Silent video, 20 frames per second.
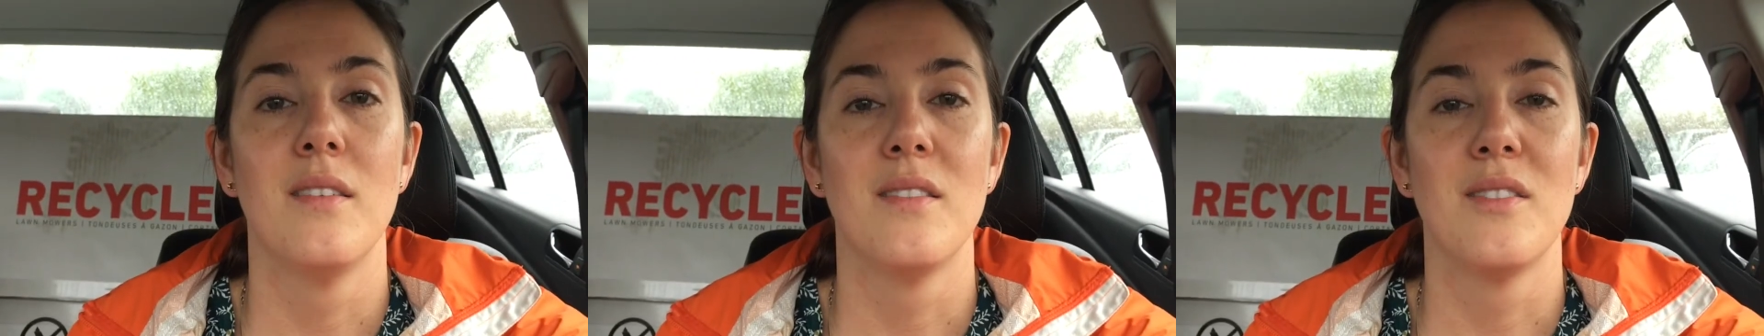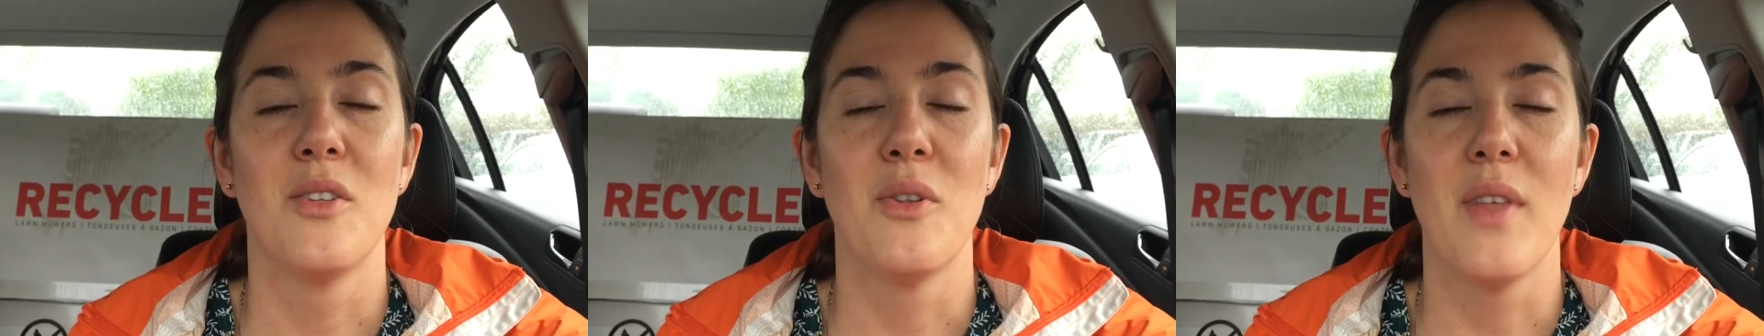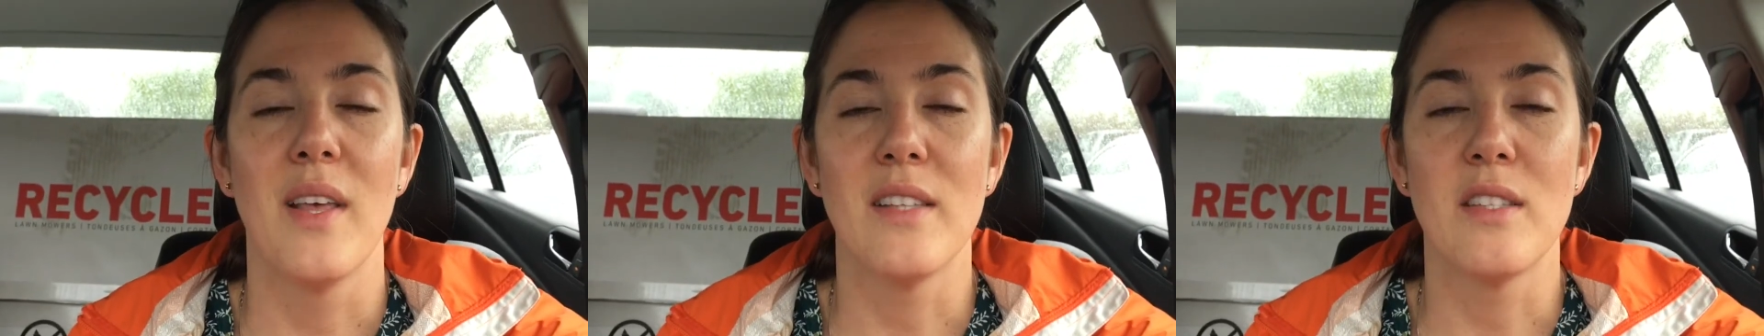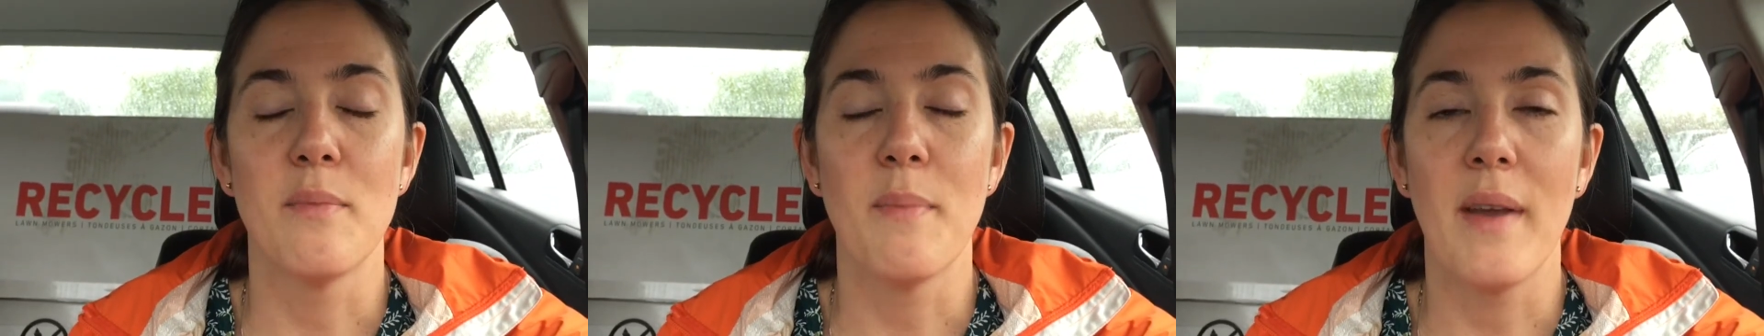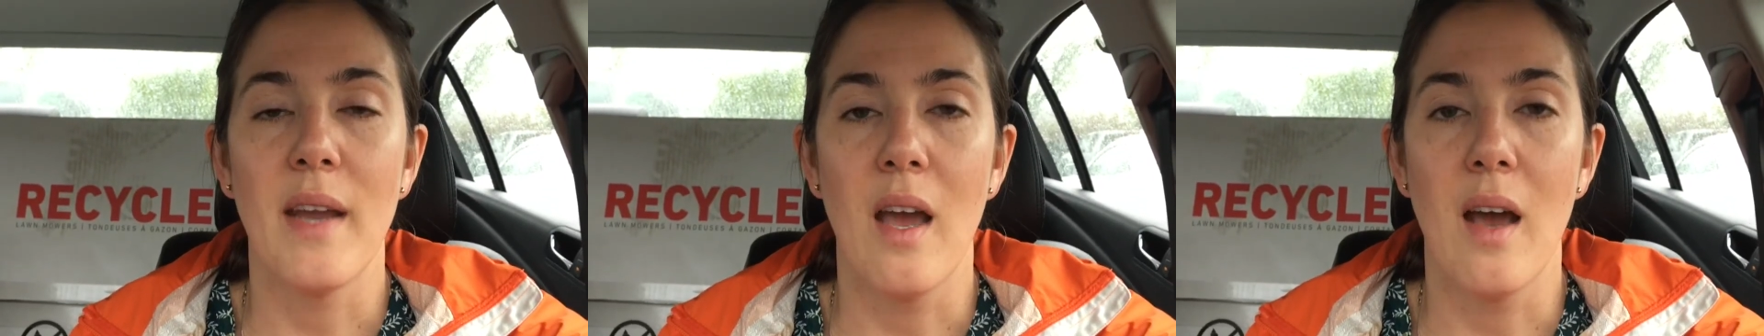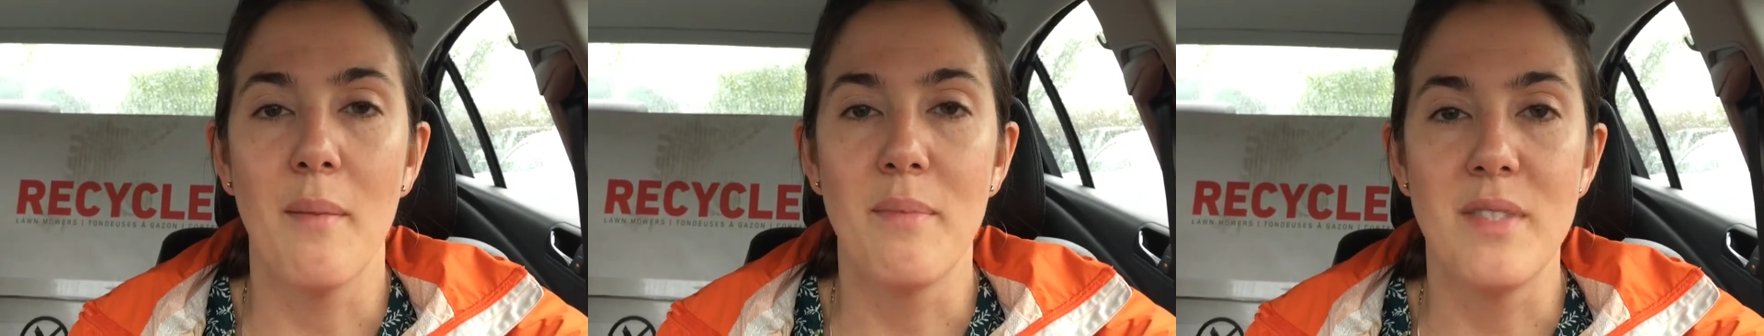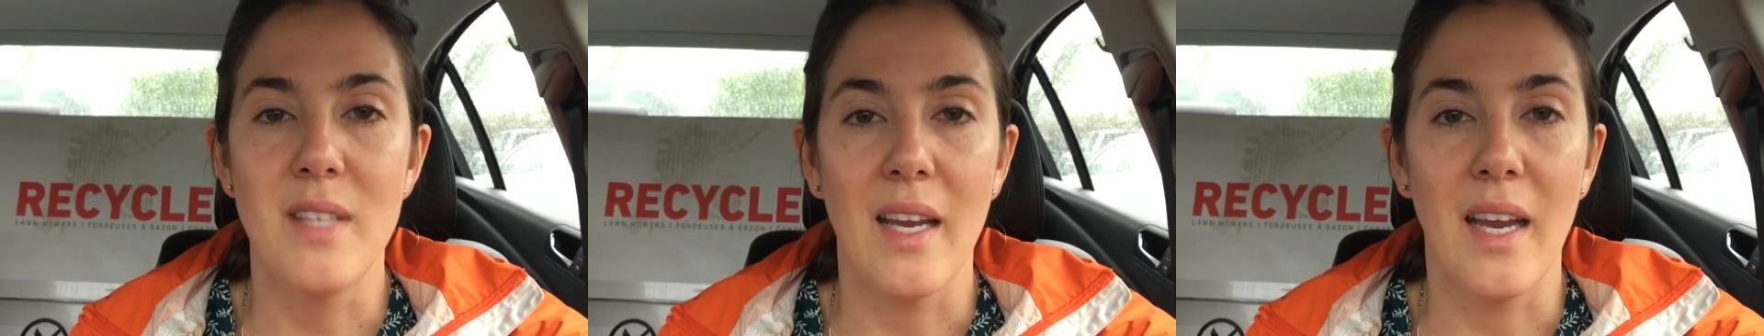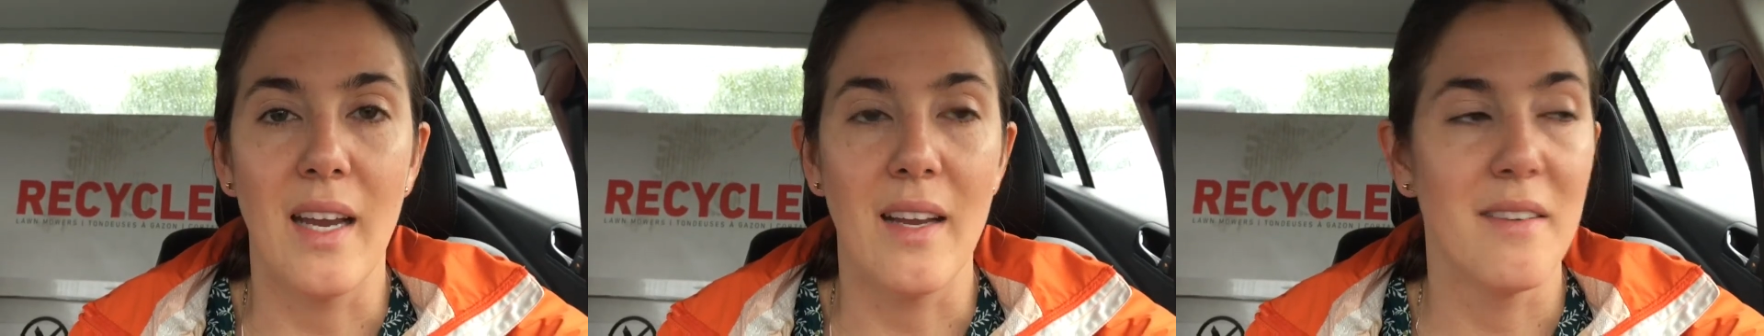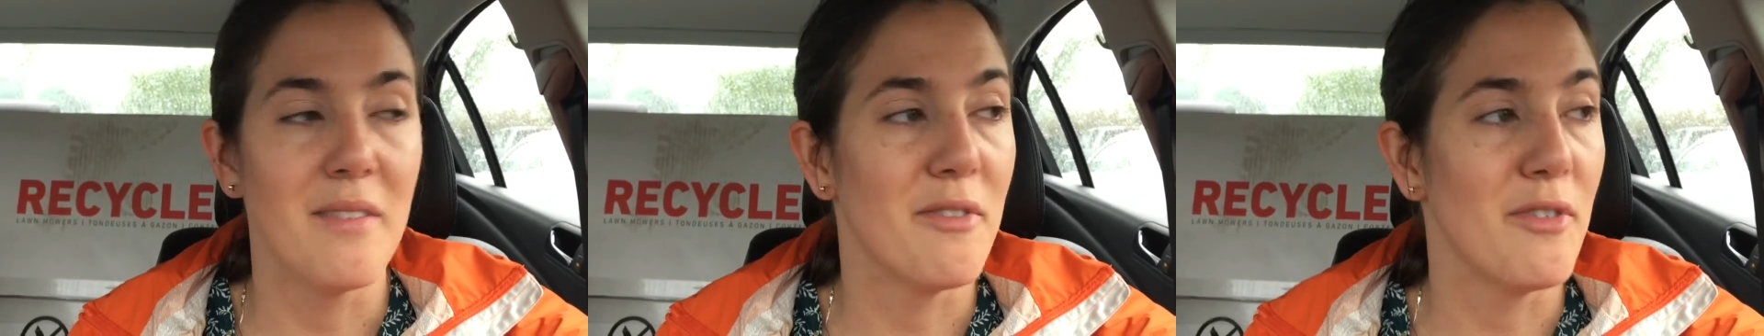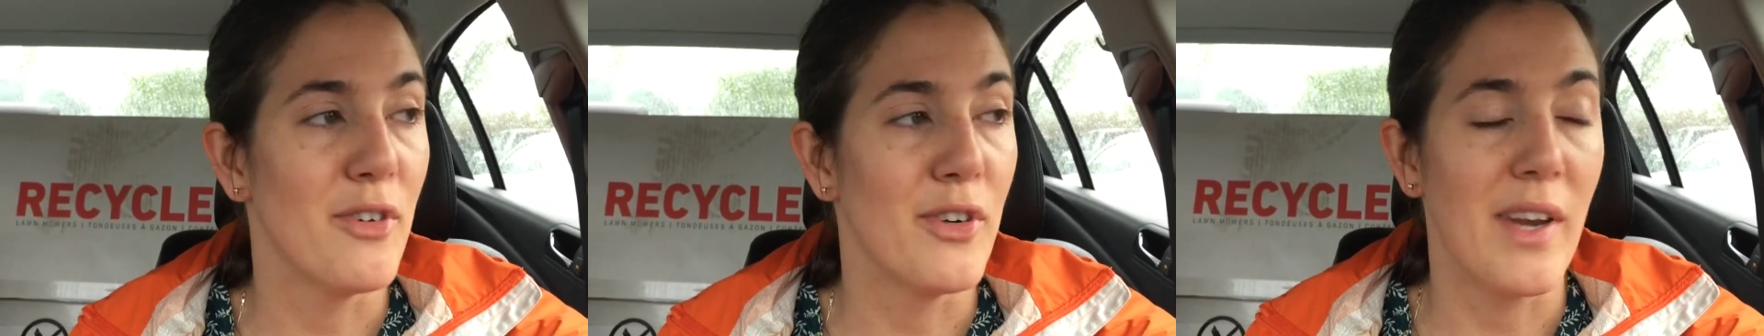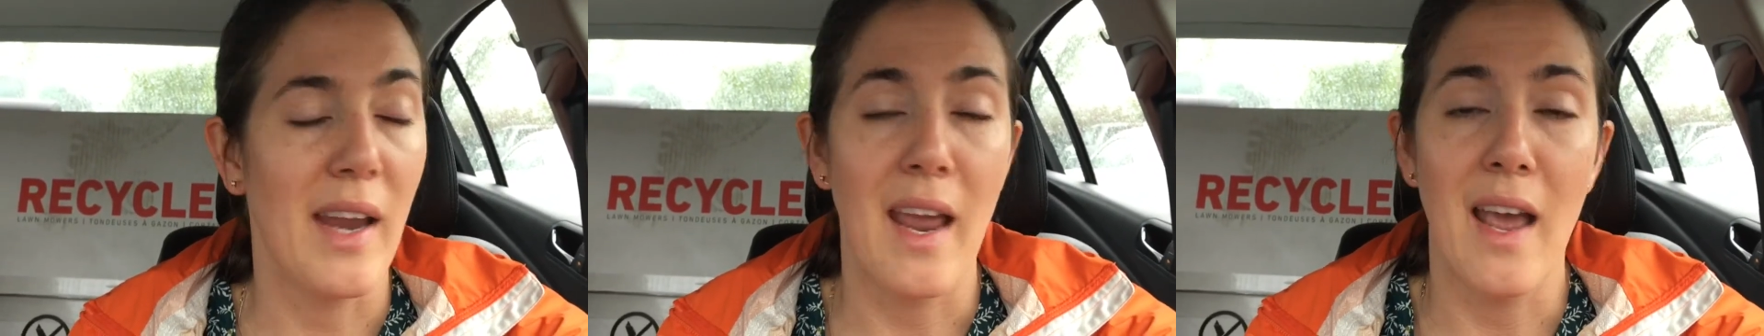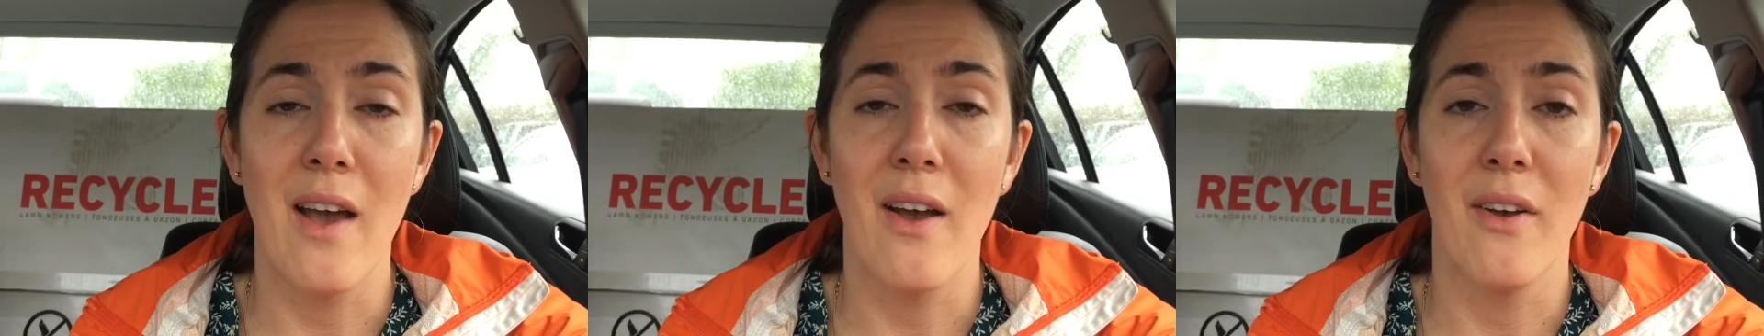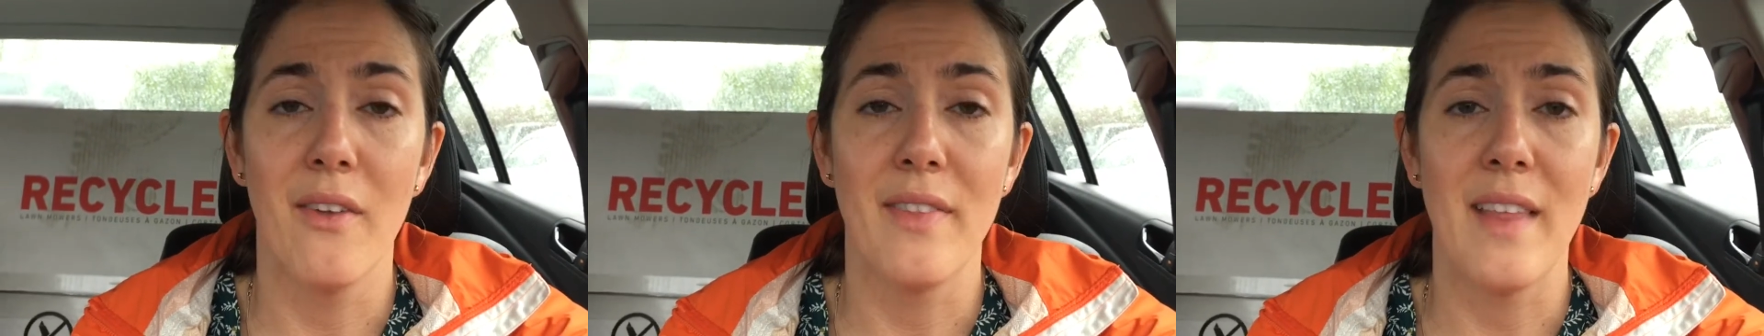So that's my update for now.